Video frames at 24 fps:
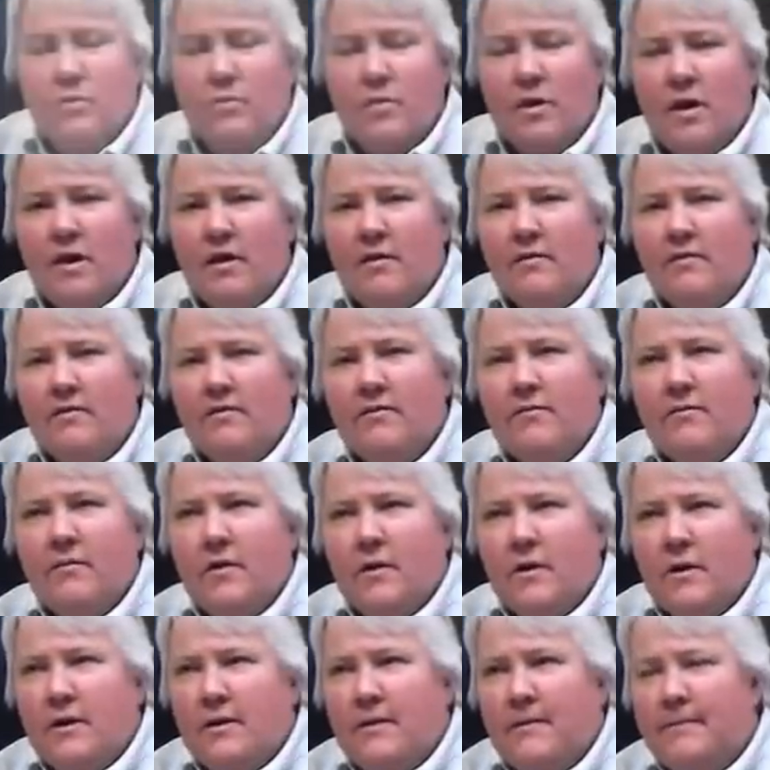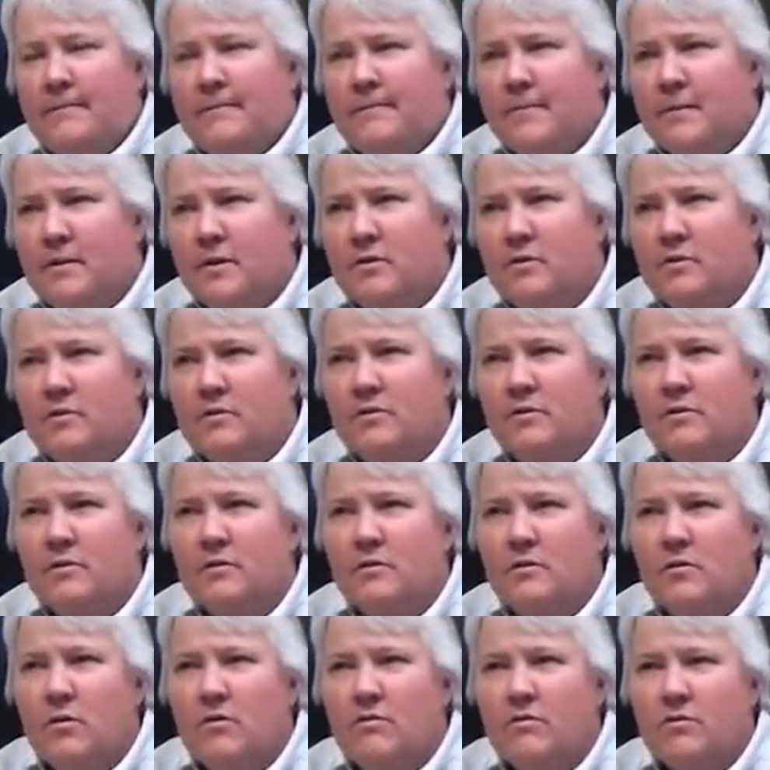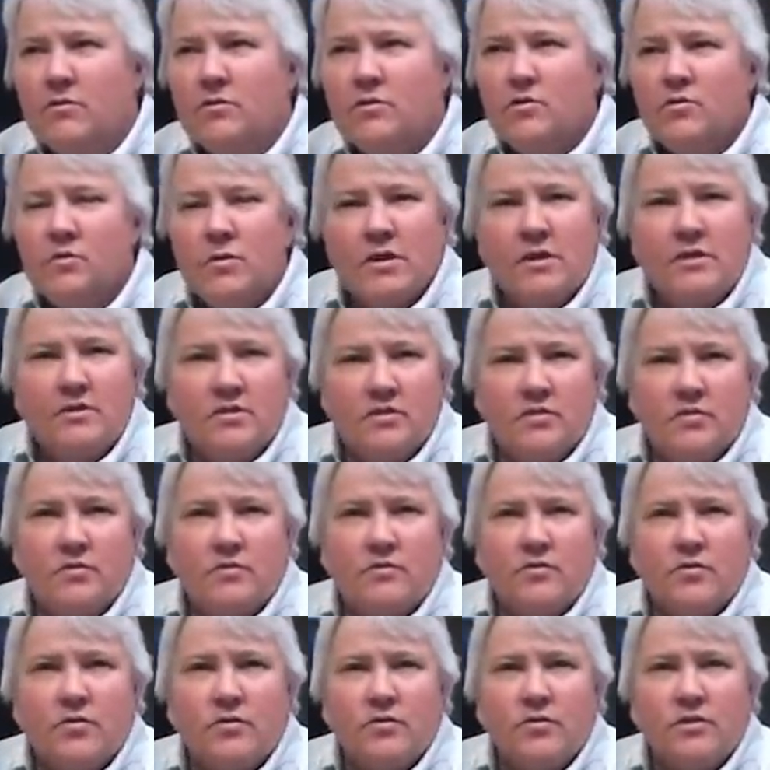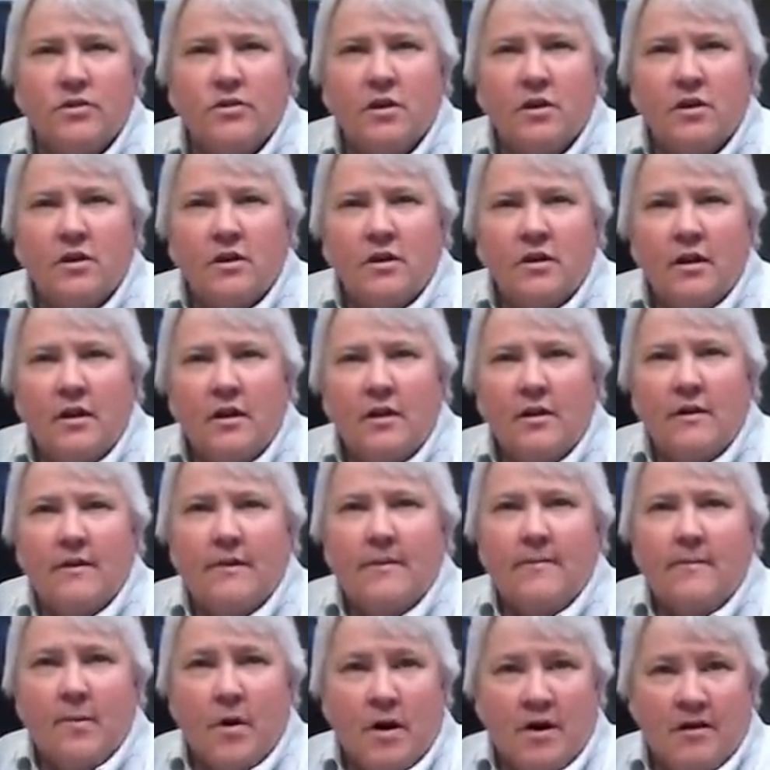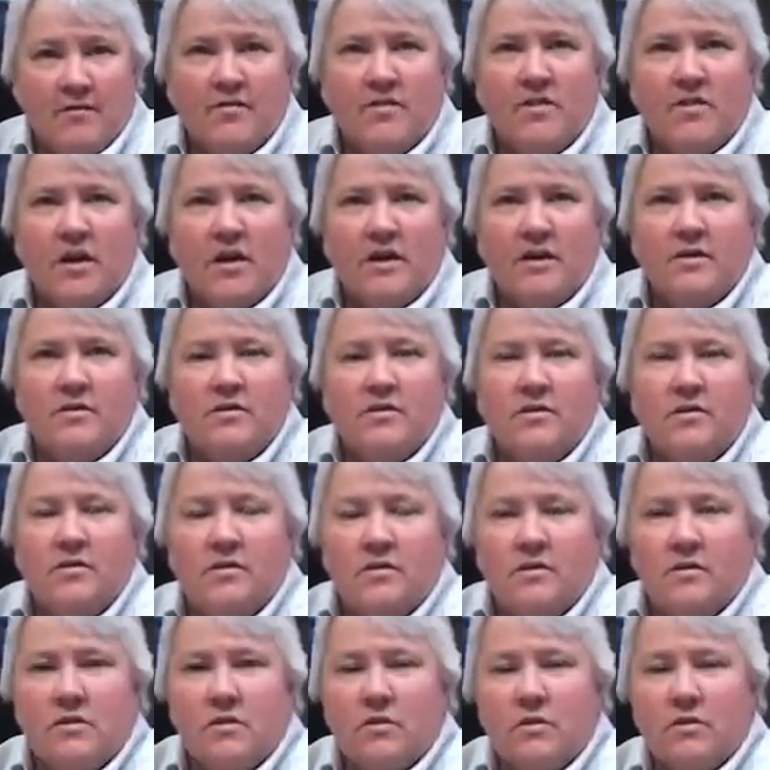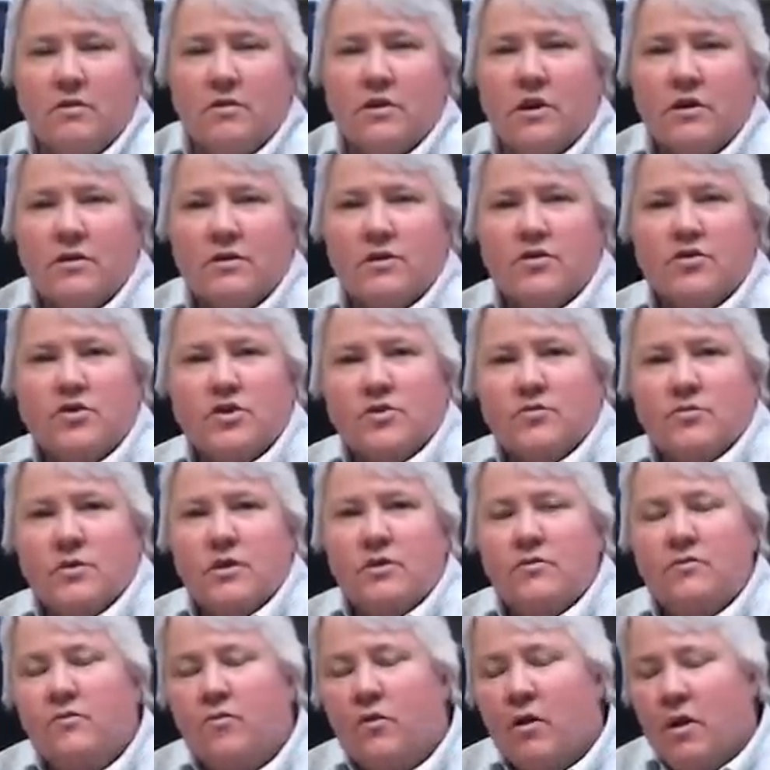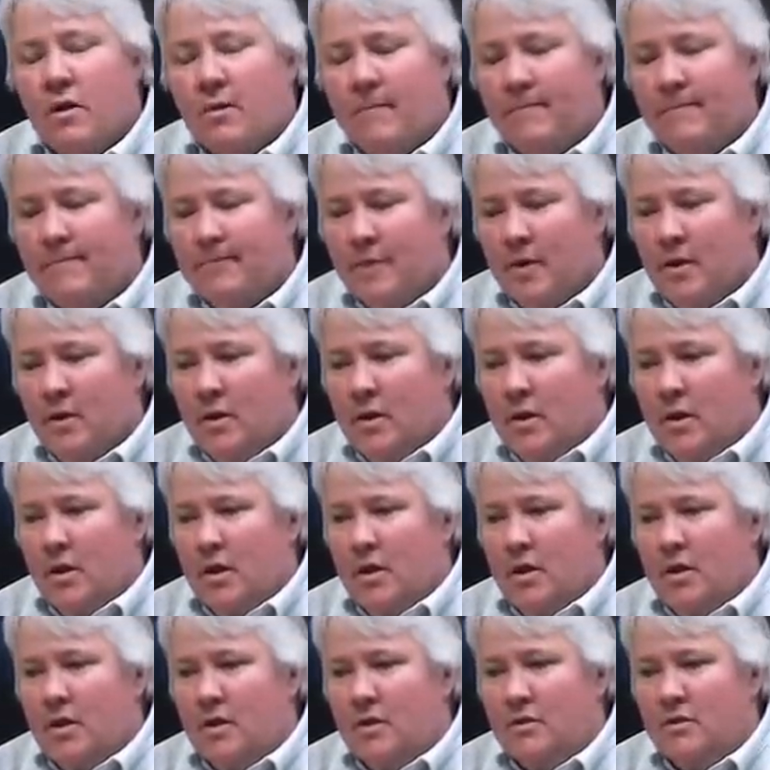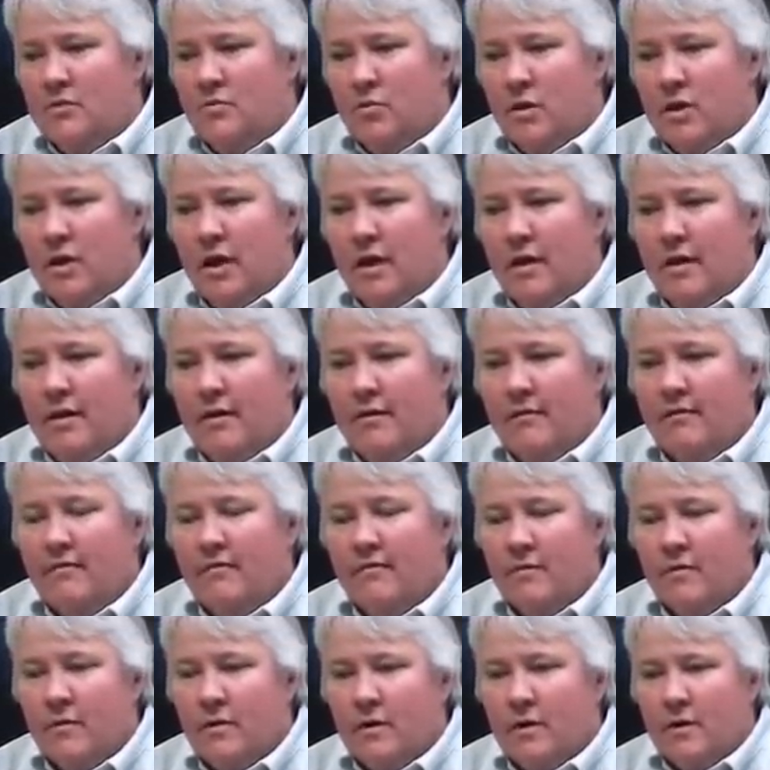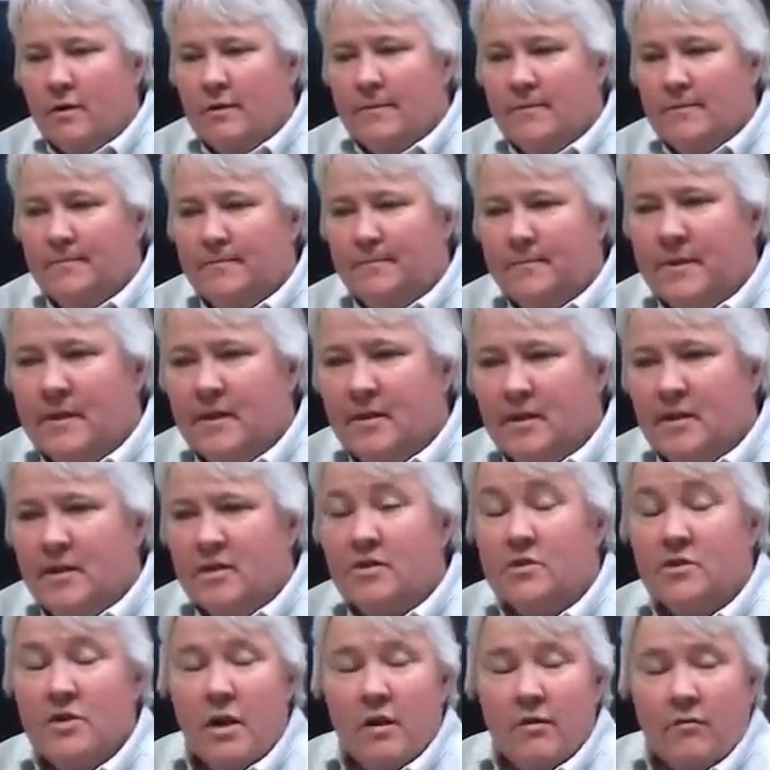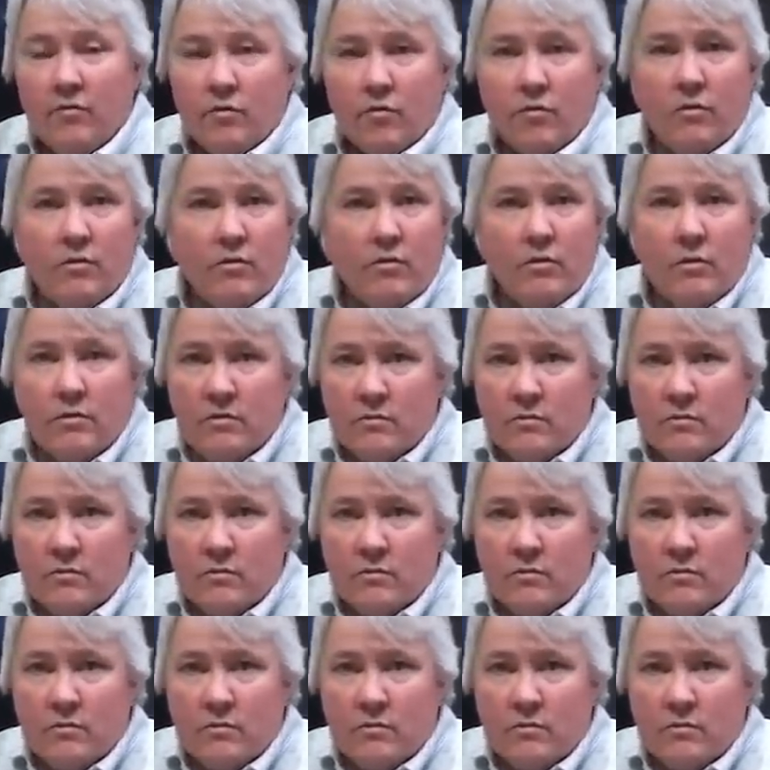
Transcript: We have a little over 20 servers off-sites that our doctors read from, and we have several